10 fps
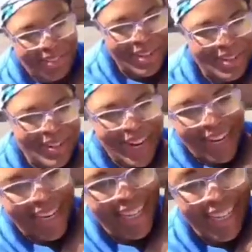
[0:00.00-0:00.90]
to
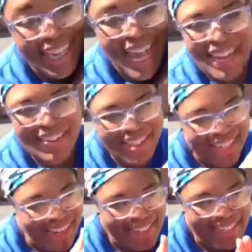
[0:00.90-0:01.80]
create a calorie
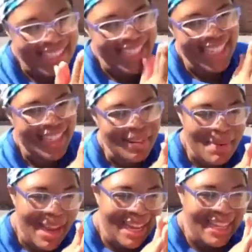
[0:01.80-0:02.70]
deficit either
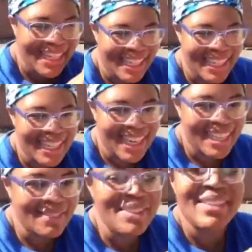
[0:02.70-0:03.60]
by eating
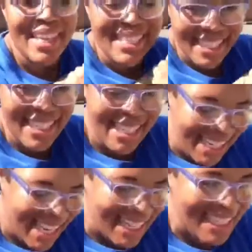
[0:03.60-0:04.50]
less. Well, yes, eating
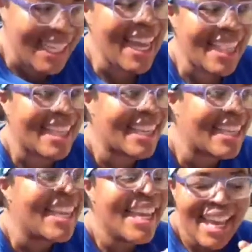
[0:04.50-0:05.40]
less and
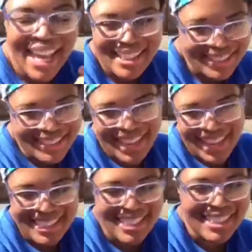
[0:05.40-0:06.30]
then
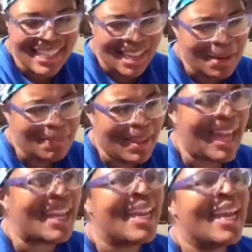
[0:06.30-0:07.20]
exercising to help
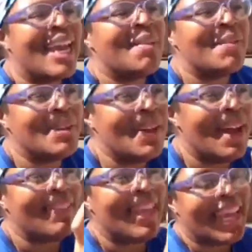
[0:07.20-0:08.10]
that. And when you
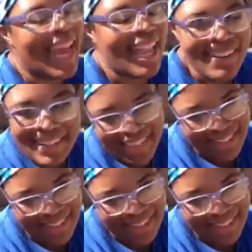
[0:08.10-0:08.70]
have that calorie